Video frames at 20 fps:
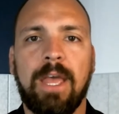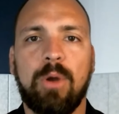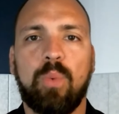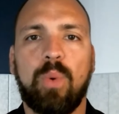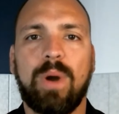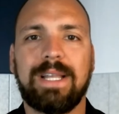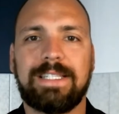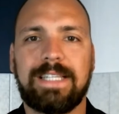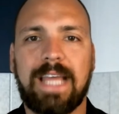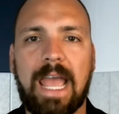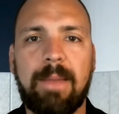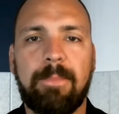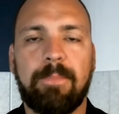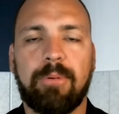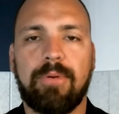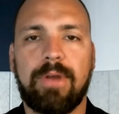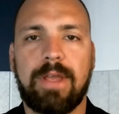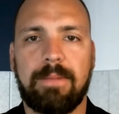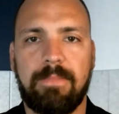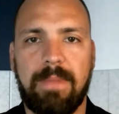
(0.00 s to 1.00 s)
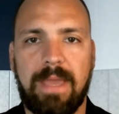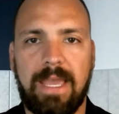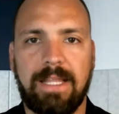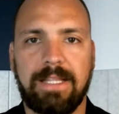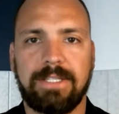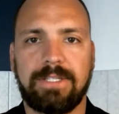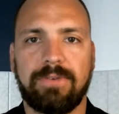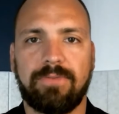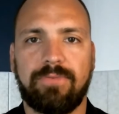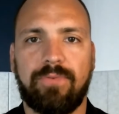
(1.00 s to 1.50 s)
What tapering
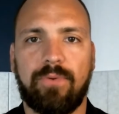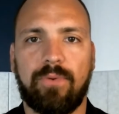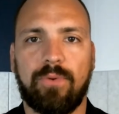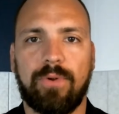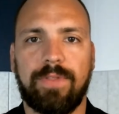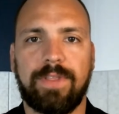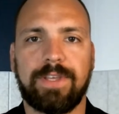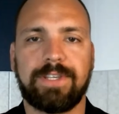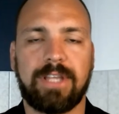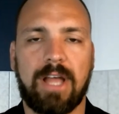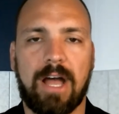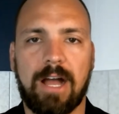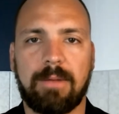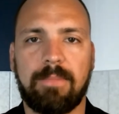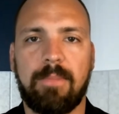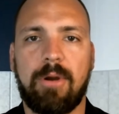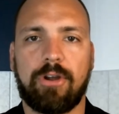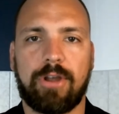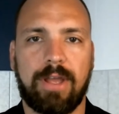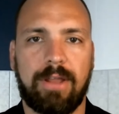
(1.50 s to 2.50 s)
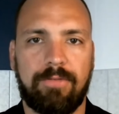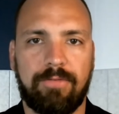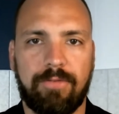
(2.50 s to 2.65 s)
means for the stock market,